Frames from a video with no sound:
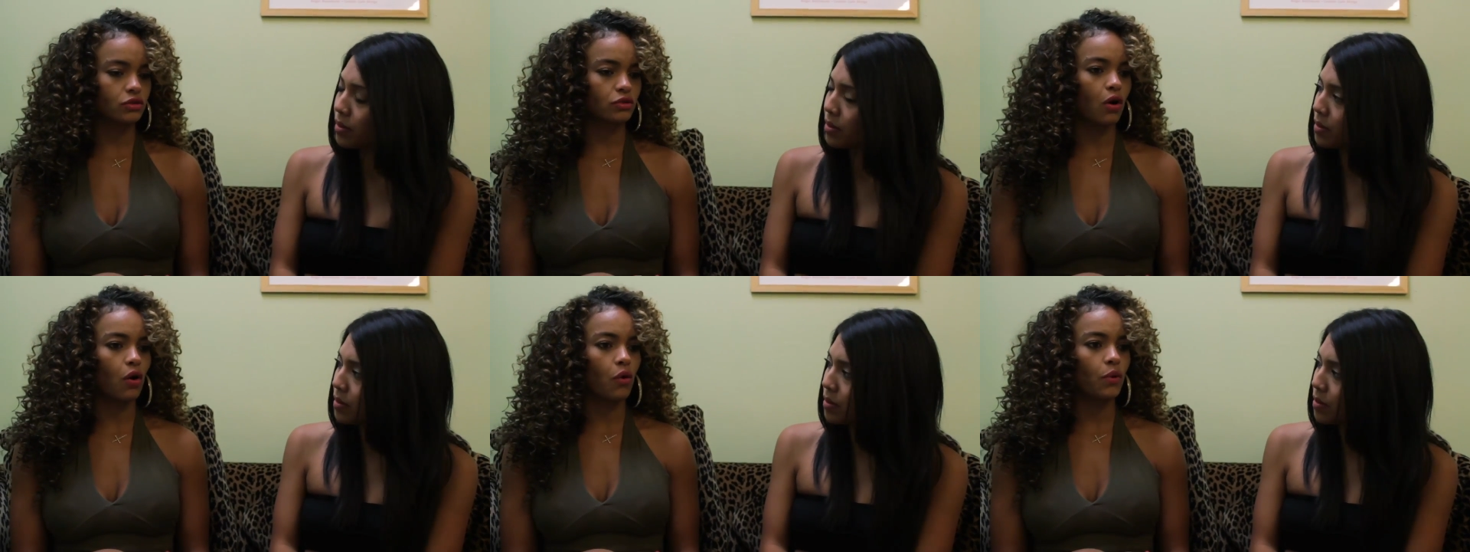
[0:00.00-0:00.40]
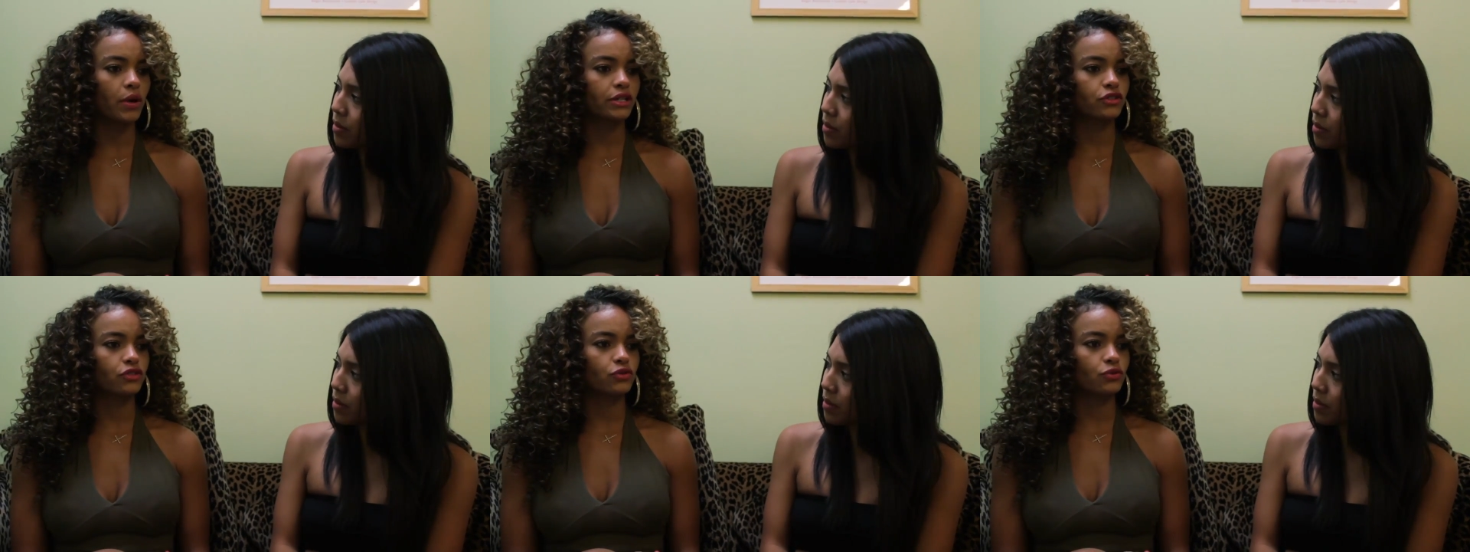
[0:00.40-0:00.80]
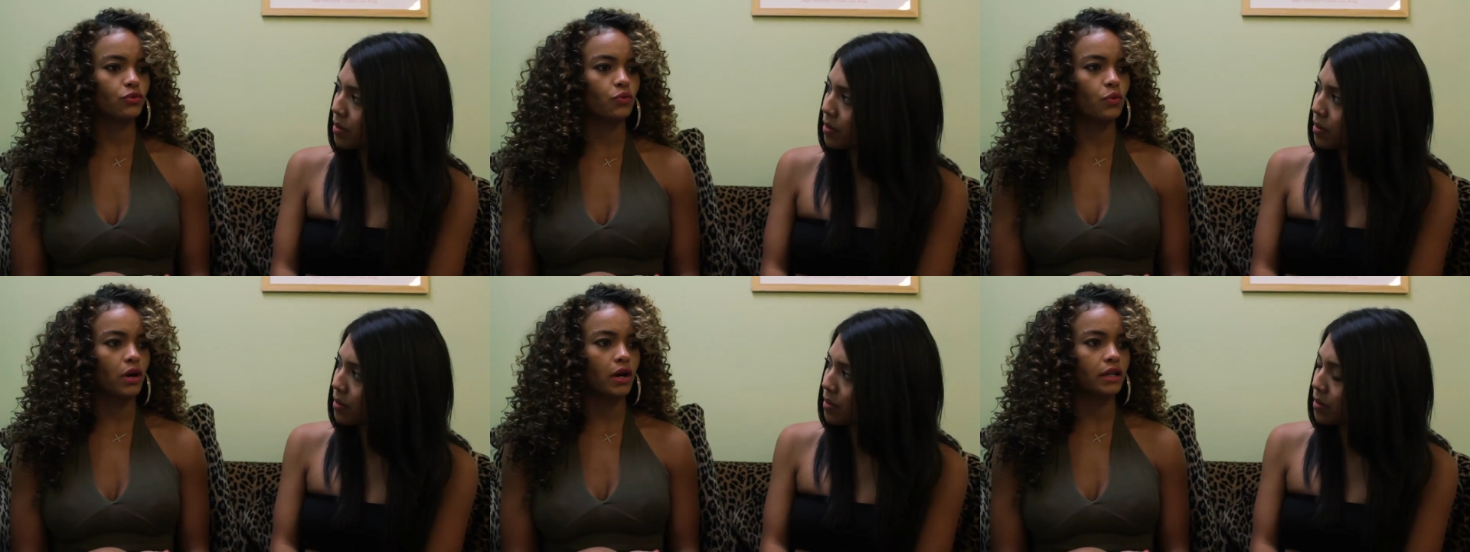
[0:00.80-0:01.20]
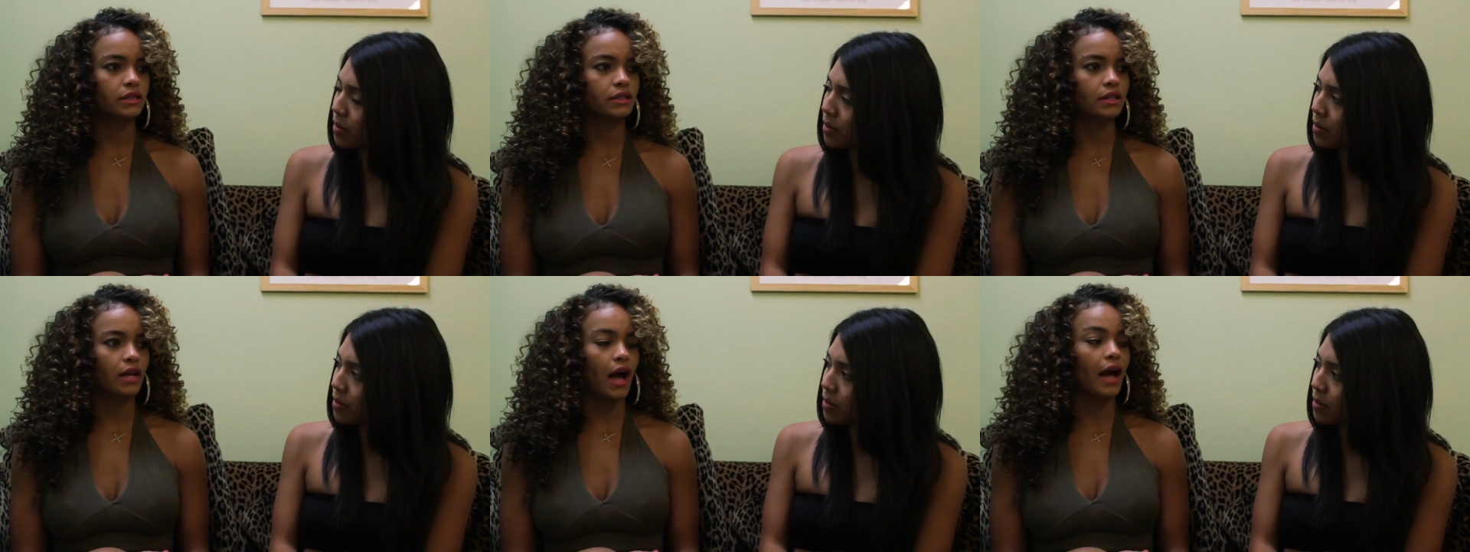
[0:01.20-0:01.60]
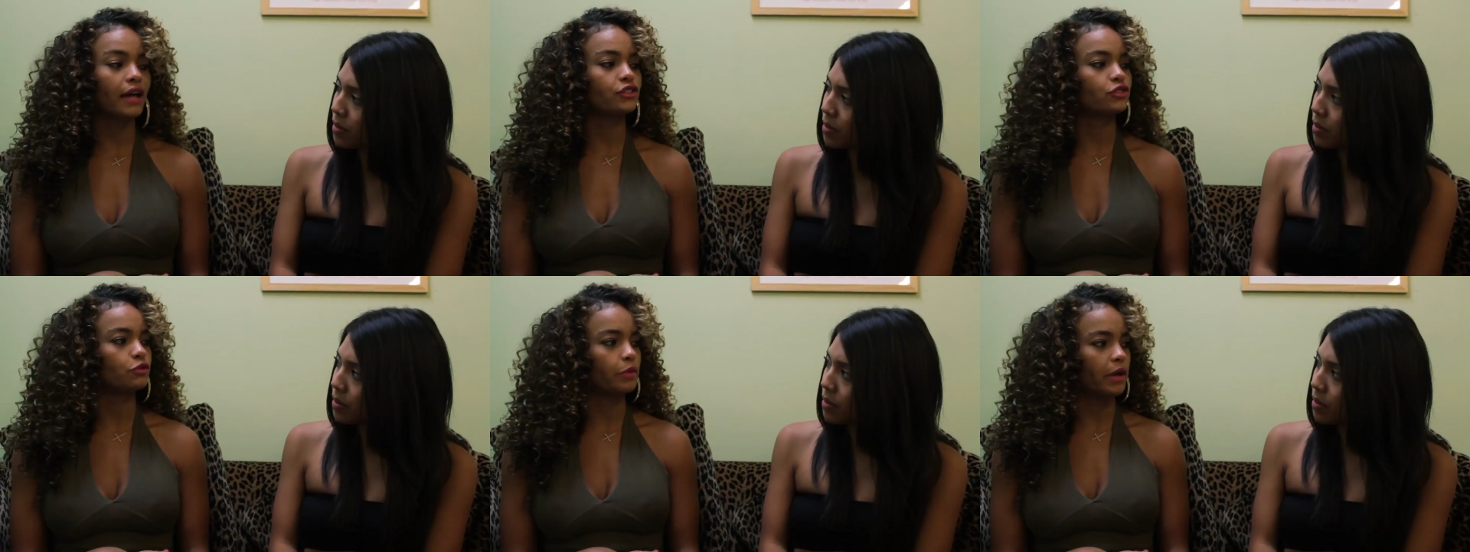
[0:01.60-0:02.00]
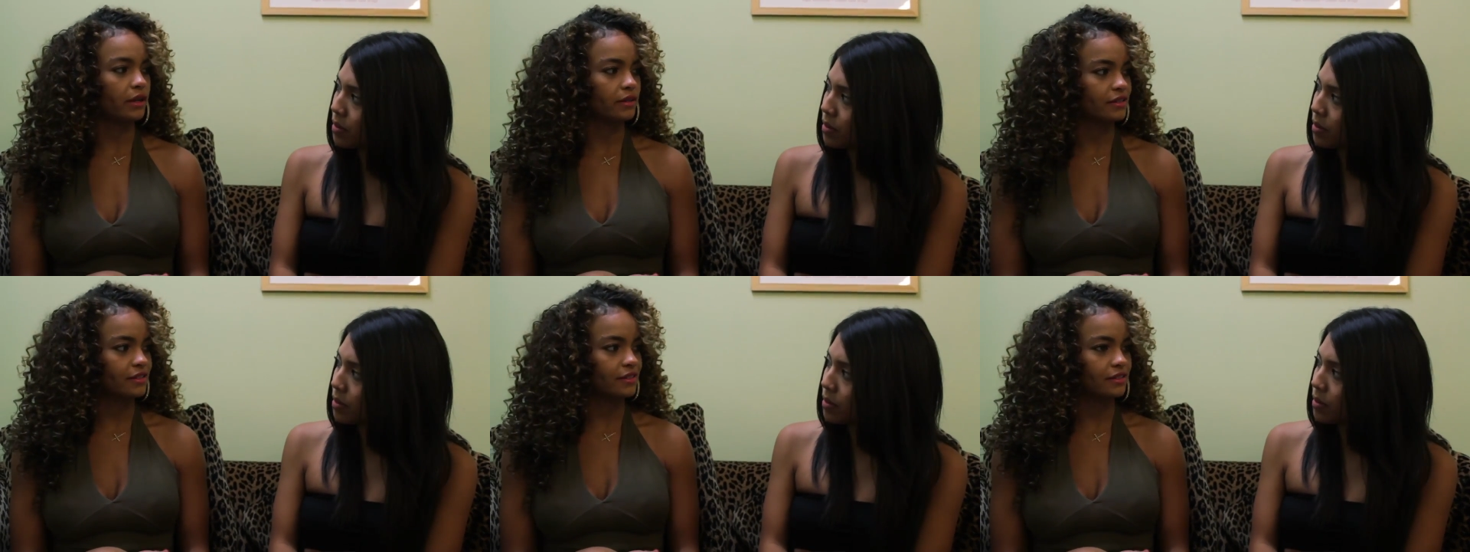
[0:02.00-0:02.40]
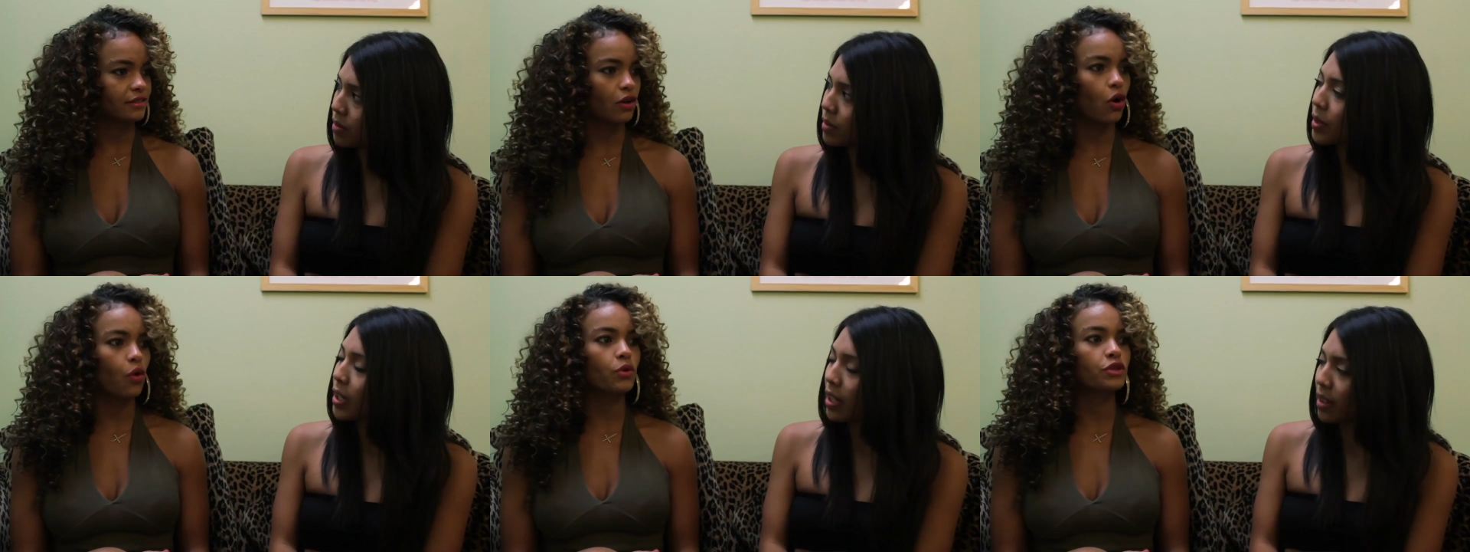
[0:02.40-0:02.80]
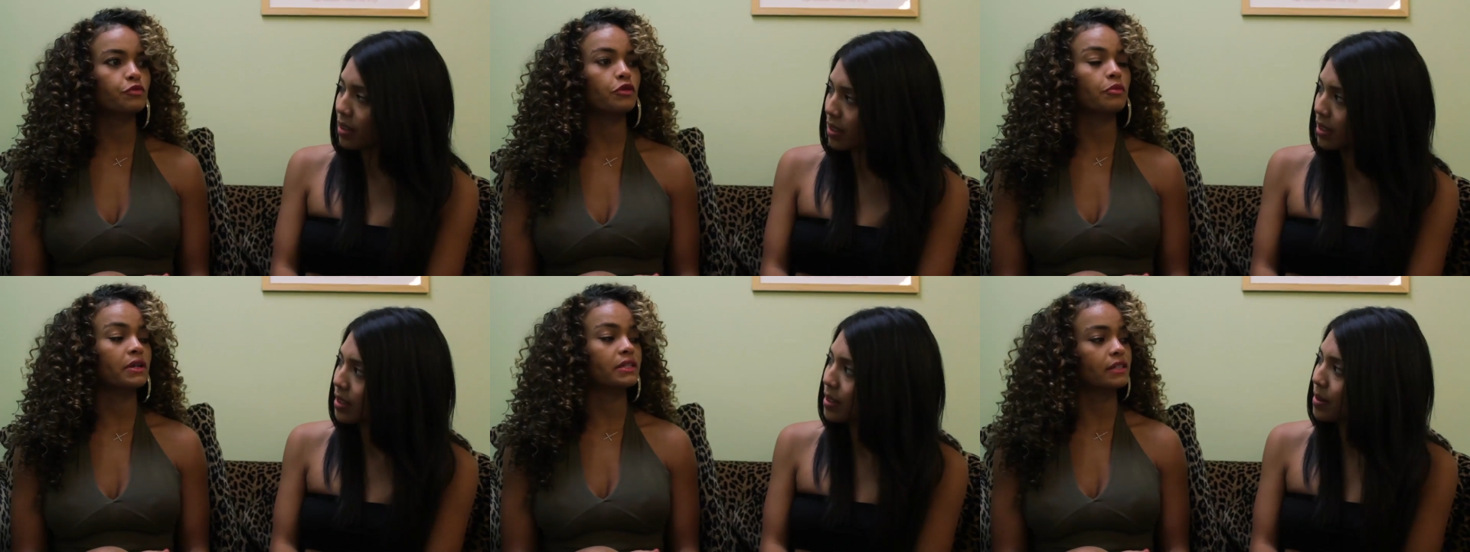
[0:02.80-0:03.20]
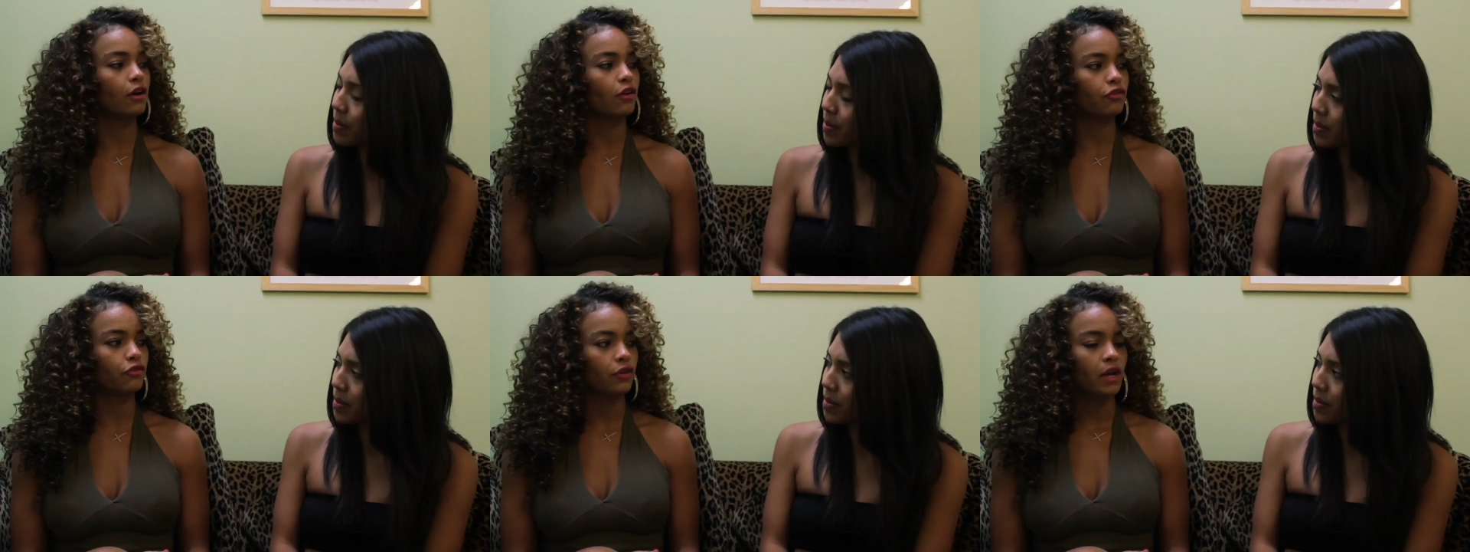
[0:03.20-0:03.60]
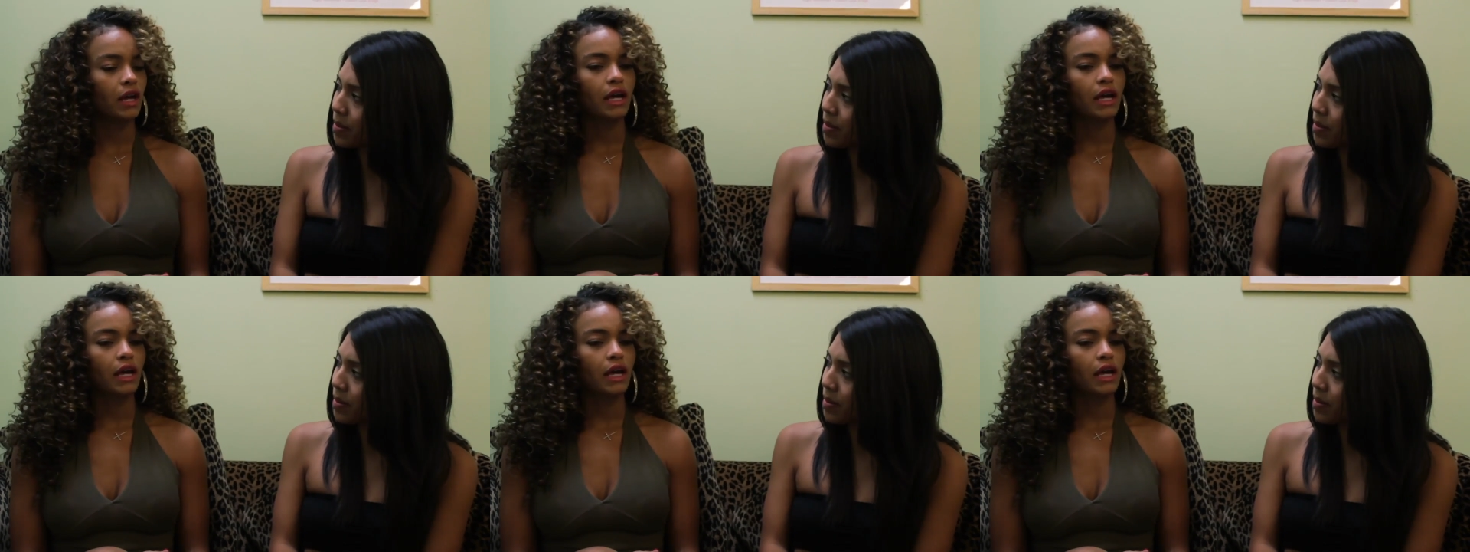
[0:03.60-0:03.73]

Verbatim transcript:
Speaker 1: to always do what I do best. Mm-hmm. Always be myself.